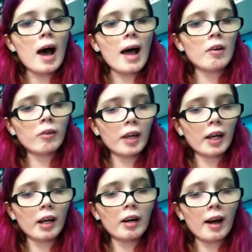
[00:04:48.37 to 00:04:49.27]
I don't
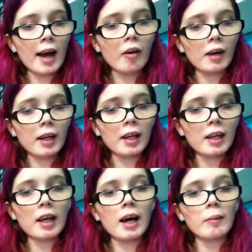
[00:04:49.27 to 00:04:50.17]
care how I get
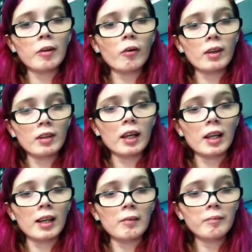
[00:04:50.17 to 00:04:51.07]
it, I'm going to get
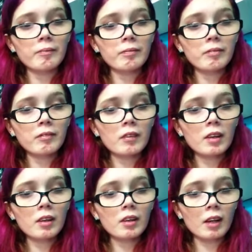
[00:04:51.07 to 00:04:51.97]
it.
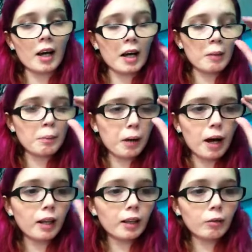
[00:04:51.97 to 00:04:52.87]
I
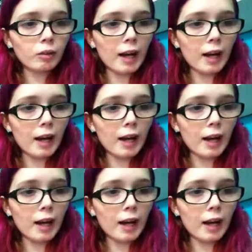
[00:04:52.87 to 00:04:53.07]
probably will